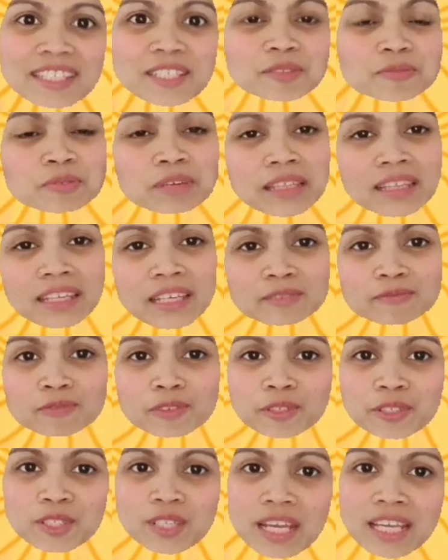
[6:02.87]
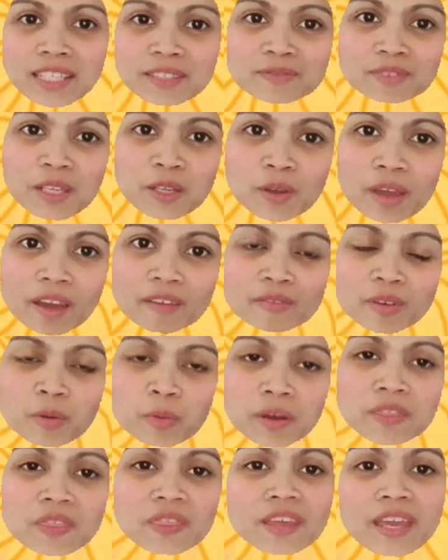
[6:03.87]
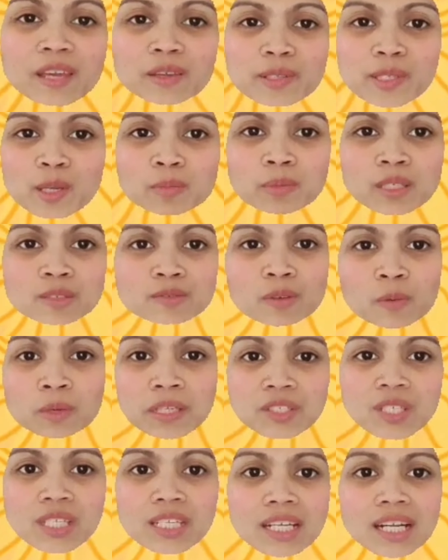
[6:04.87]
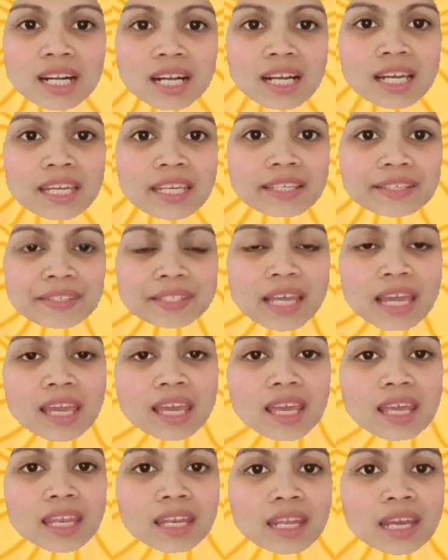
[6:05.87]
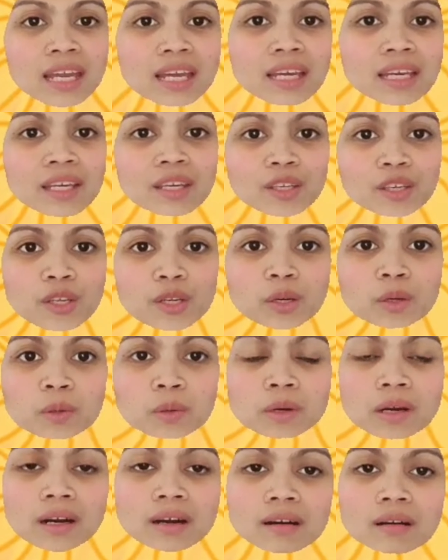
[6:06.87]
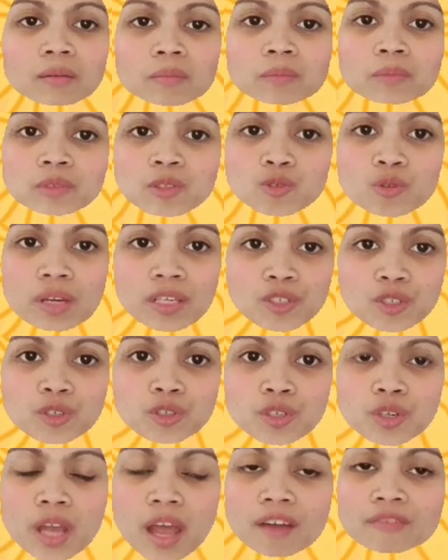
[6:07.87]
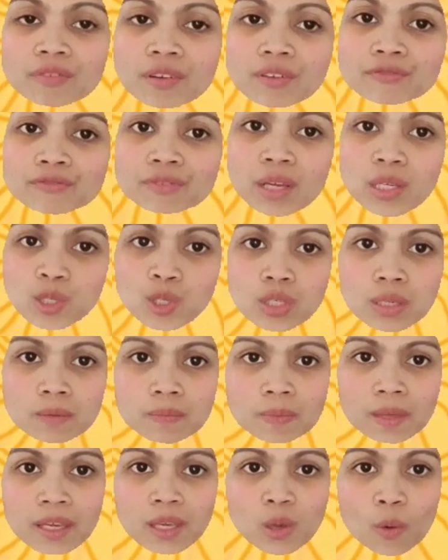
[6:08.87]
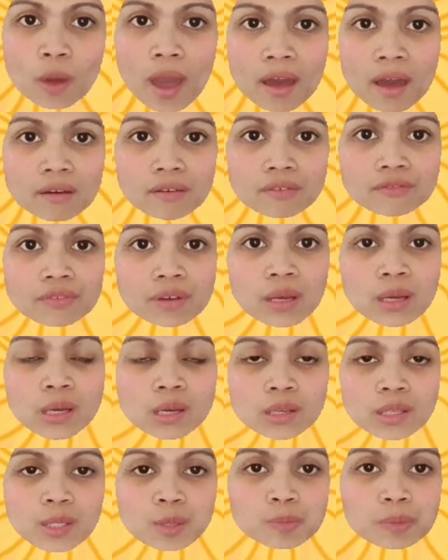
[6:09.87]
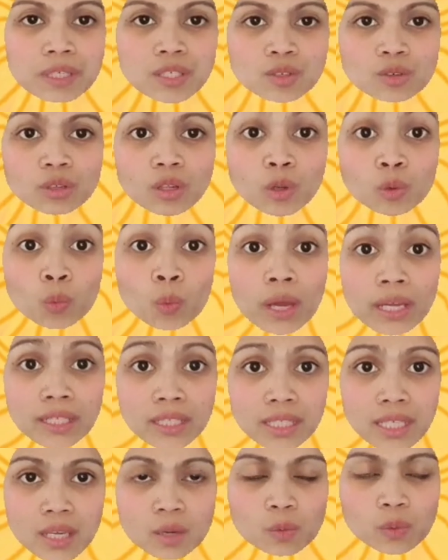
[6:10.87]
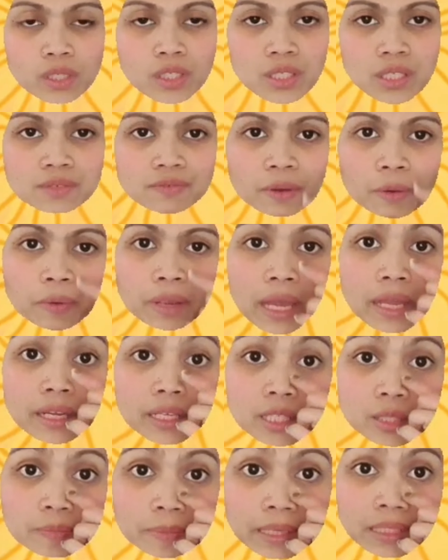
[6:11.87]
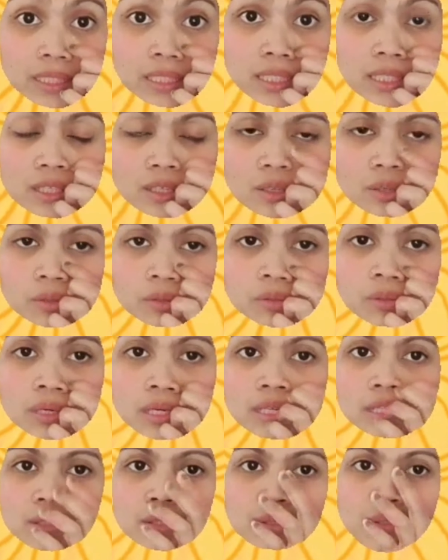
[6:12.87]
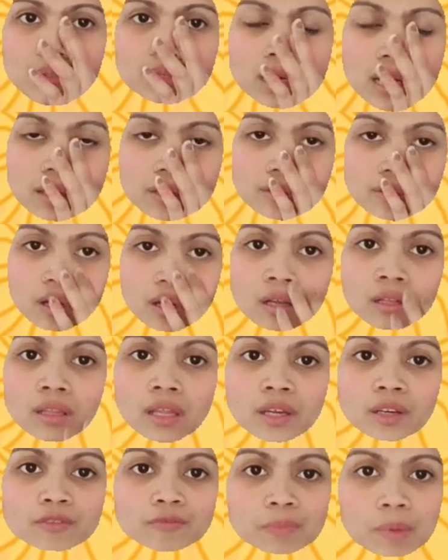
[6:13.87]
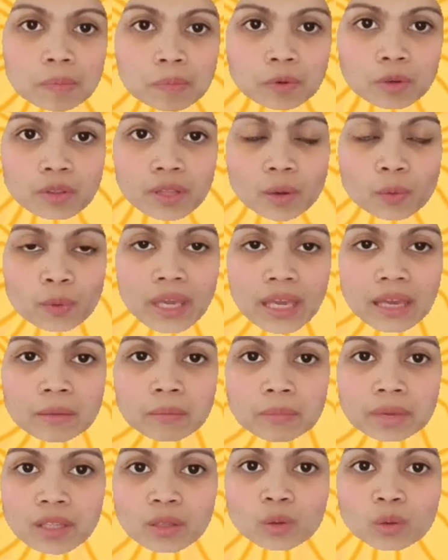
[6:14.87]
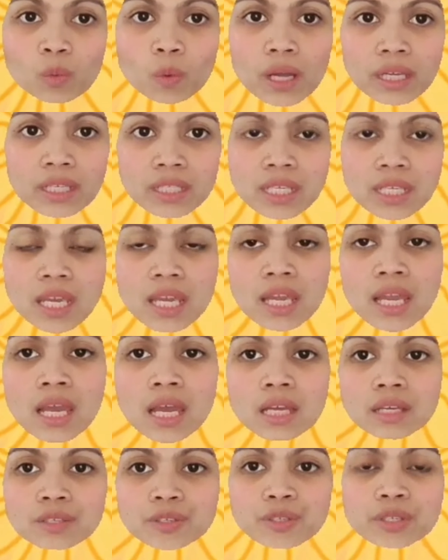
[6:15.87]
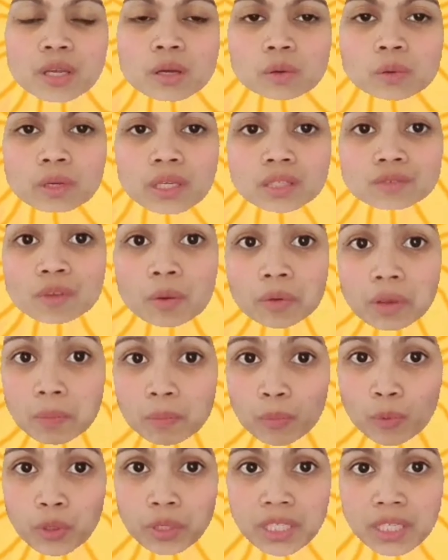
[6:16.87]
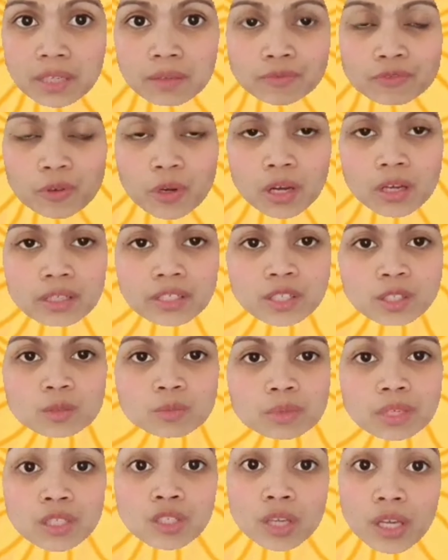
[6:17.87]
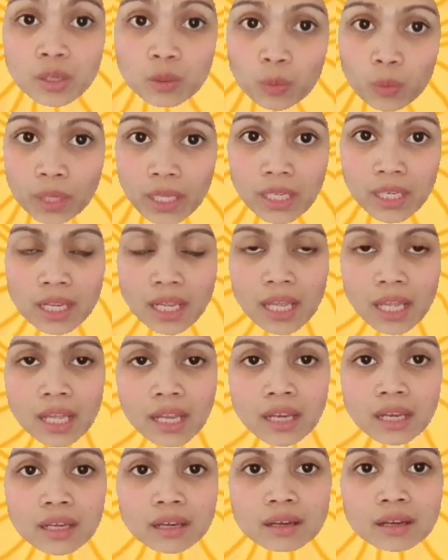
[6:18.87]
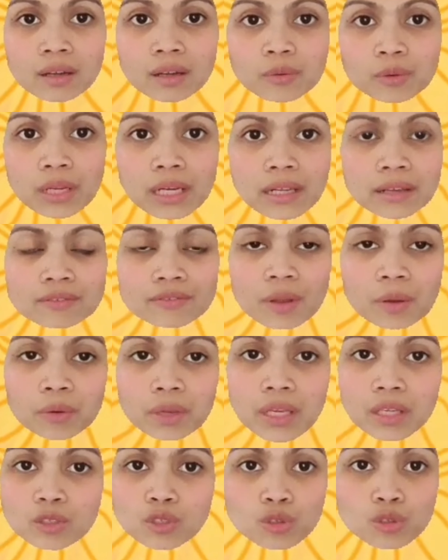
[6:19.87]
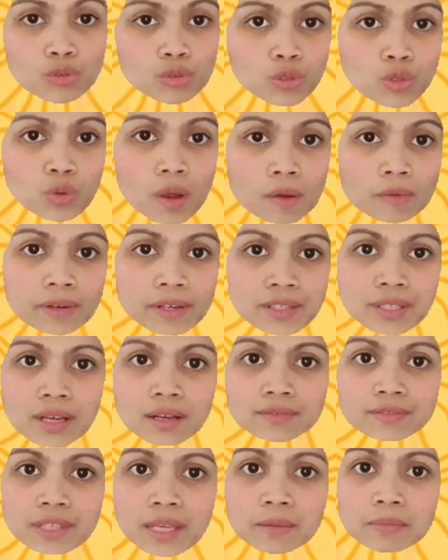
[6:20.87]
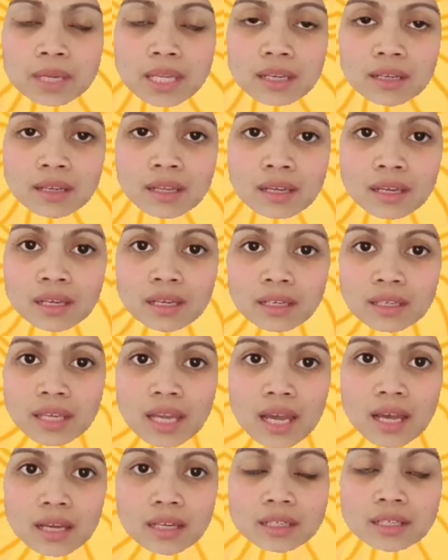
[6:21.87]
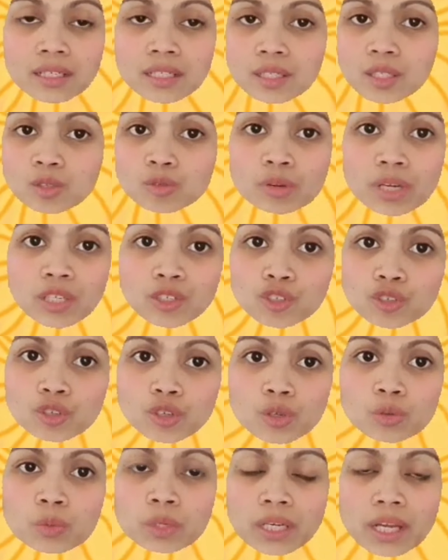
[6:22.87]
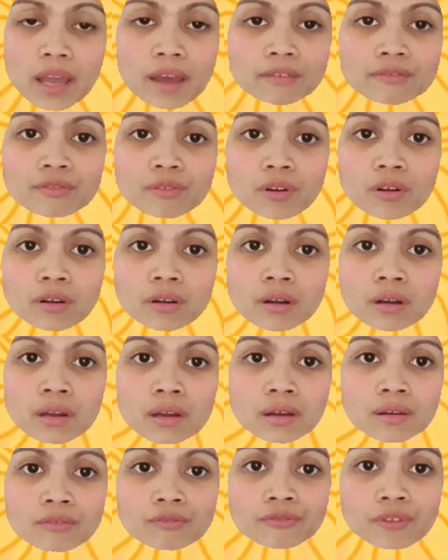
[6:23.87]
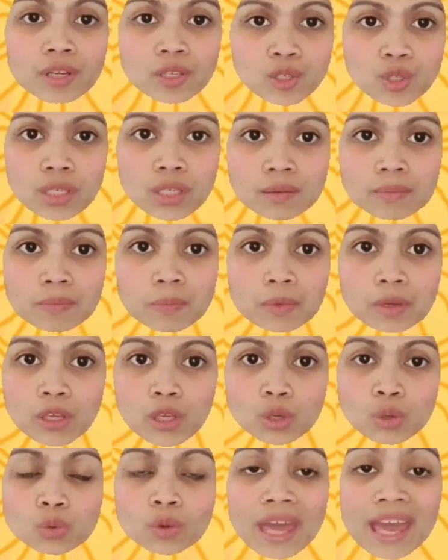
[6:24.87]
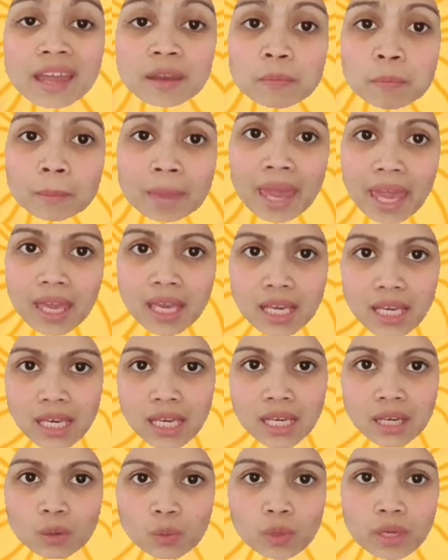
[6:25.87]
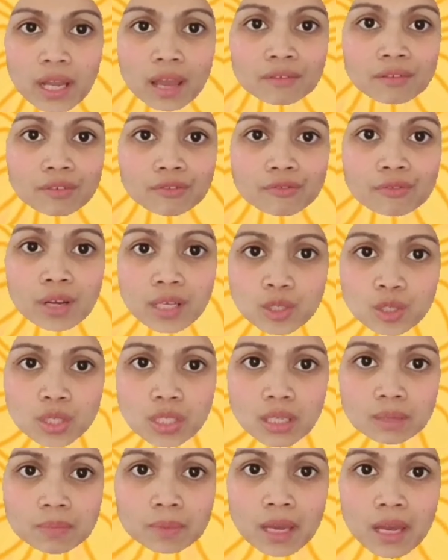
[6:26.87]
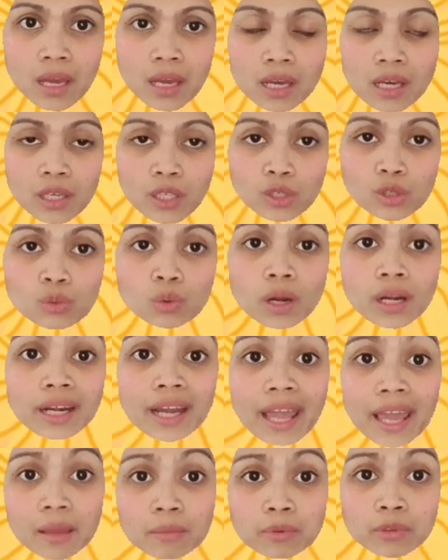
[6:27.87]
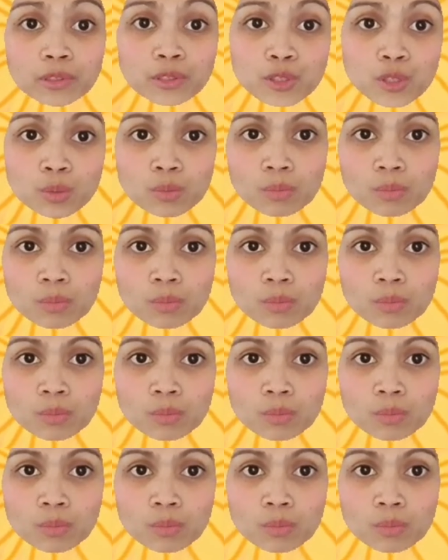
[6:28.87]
that's really it for today's video, everyone. Thank you so much for watching, guys. And you know, treasure every friendship that you have, especially on YT, which is very unexpected, you know. So yeah, there are a lot of people that we can meet on YT, so it's very important for us to be genuine and really very true to ourselves. I mean, yeah, treasure whatever friendship you can make, whatever friendship you are able to